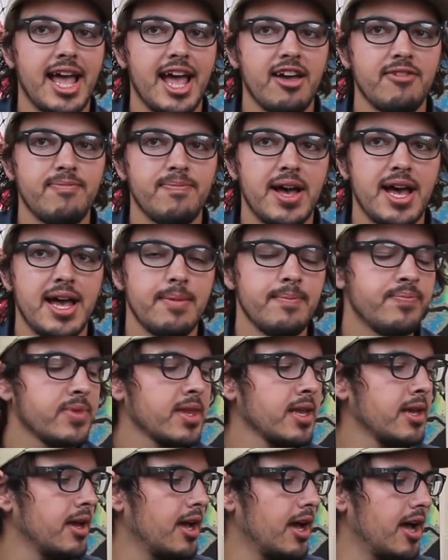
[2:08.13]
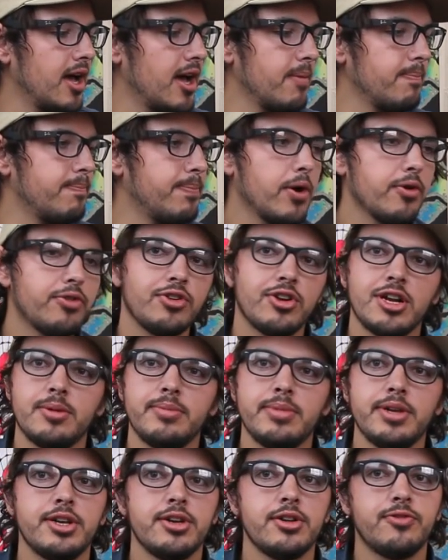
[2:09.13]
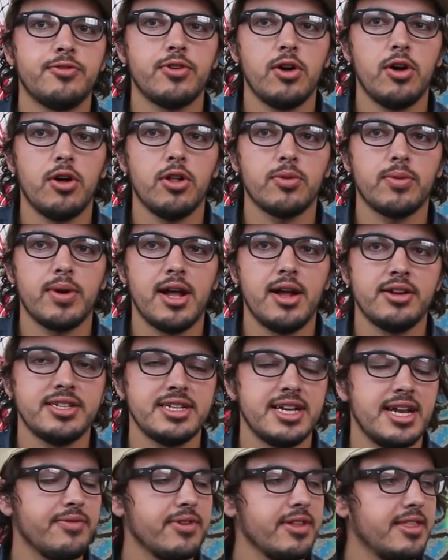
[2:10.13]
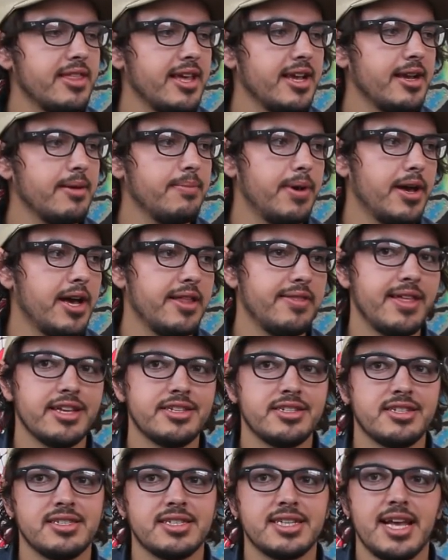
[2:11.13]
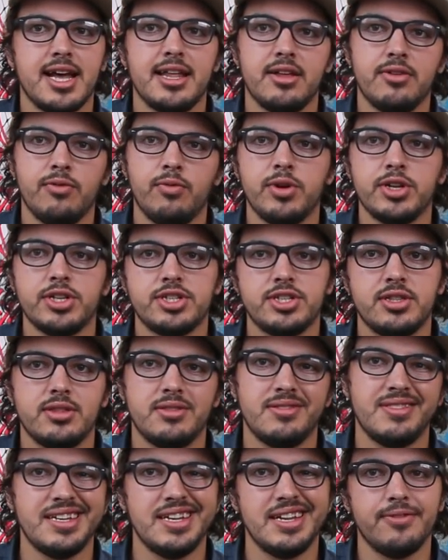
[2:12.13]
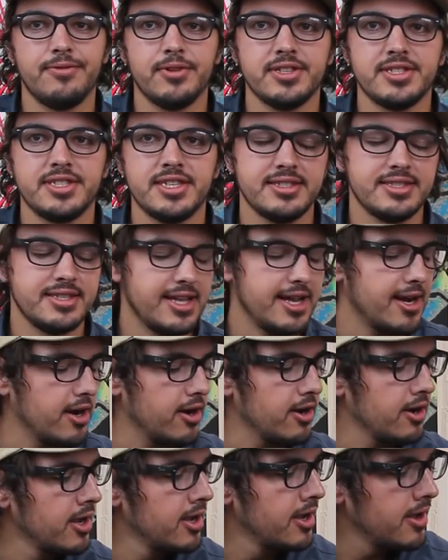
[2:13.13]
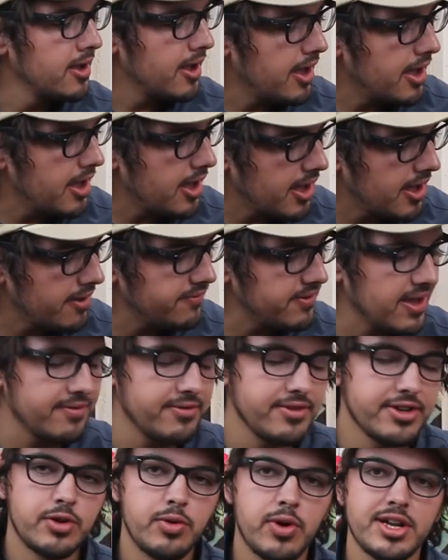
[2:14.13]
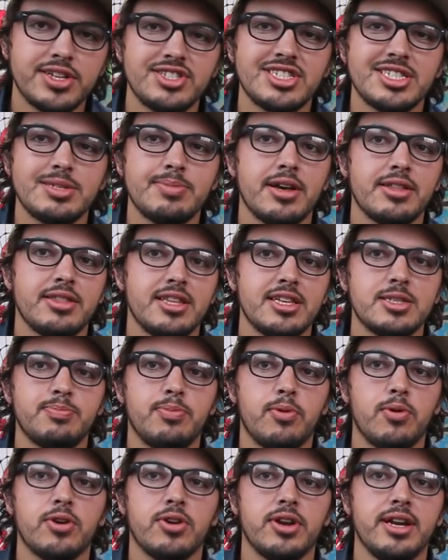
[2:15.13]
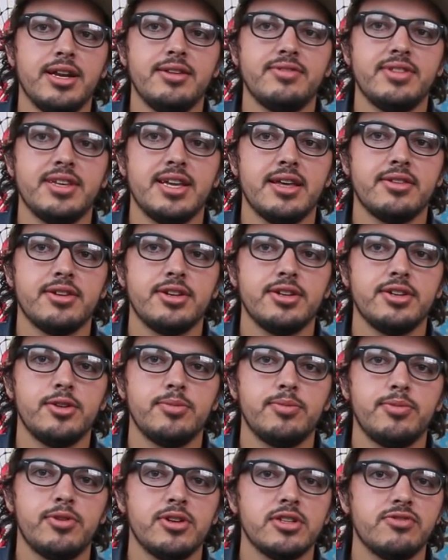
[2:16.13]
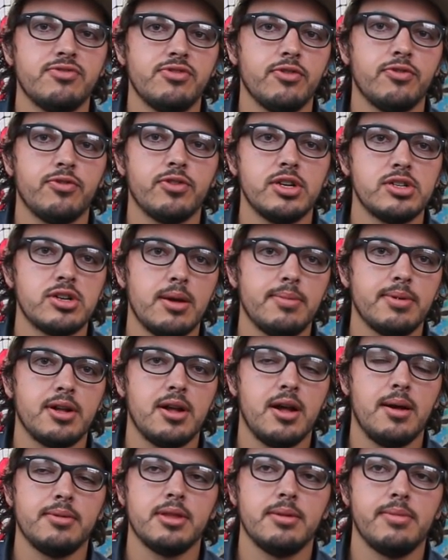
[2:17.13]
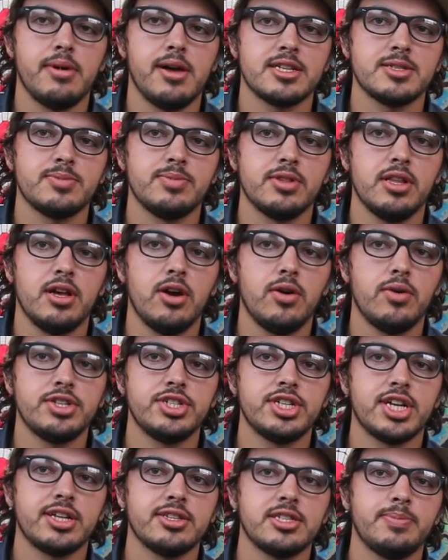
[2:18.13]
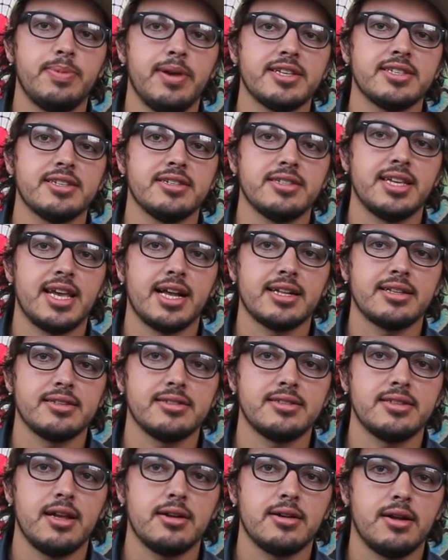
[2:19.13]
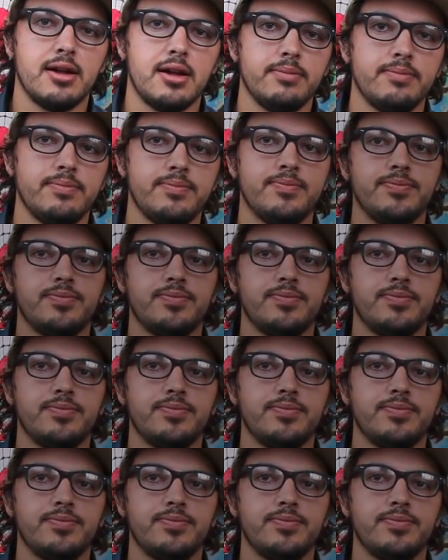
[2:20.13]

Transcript: half pipe. Both are going to be good for all around and everything, but that's just kind of which the difference is there. If you have any questions about this board or any of the other GNU boards, feel free to drop a comment in the box below or check out the specs on tactics.com.